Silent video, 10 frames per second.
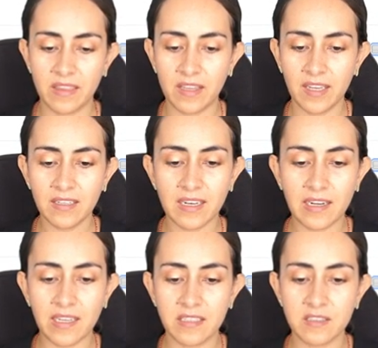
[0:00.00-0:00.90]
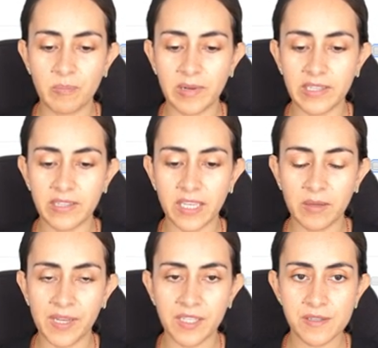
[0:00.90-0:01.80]
Then click split
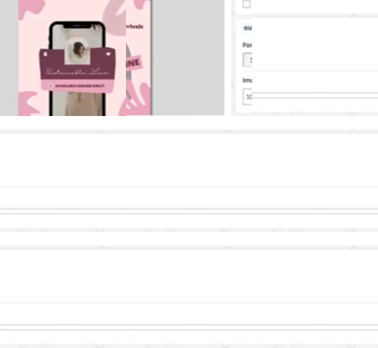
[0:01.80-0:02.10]
image.